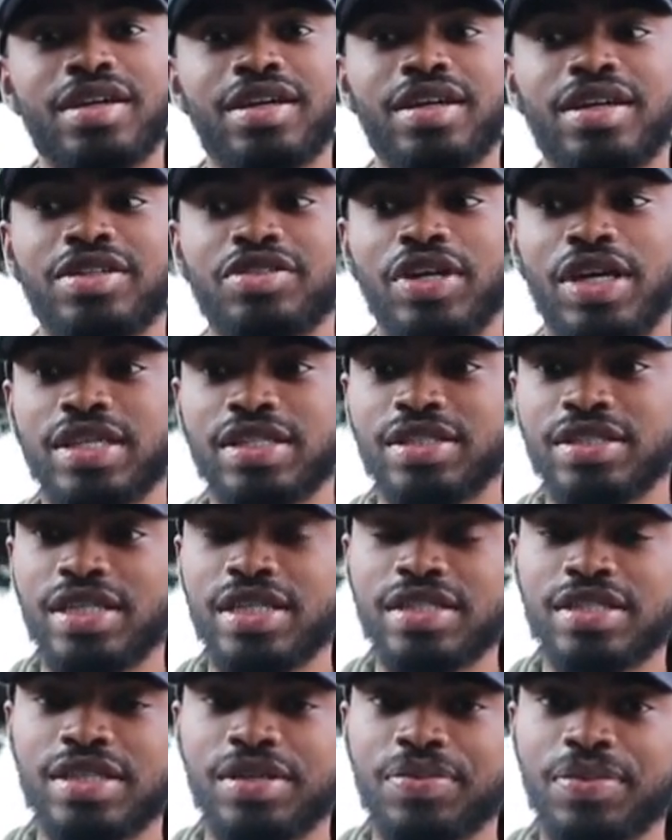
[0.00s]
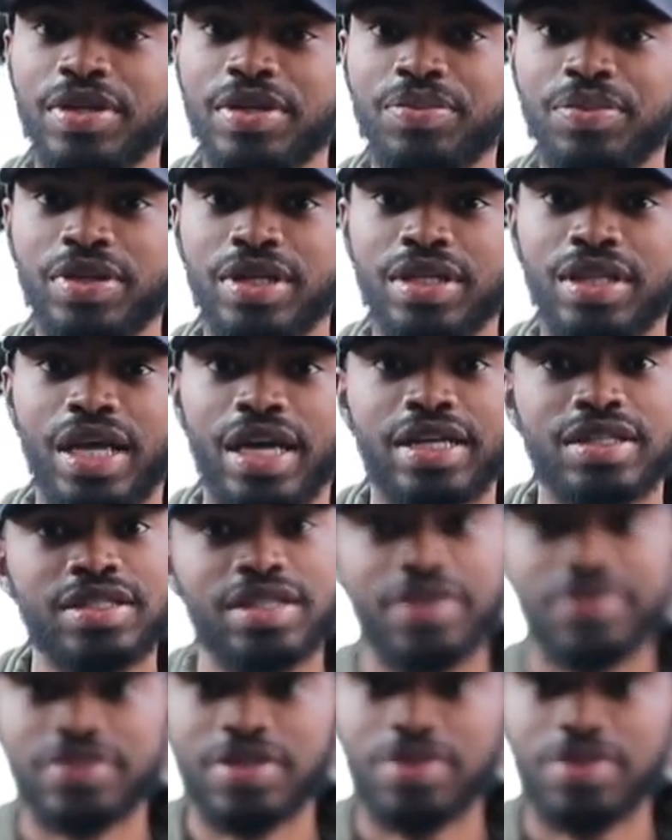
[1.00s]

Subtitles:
and try to sneak something, but like if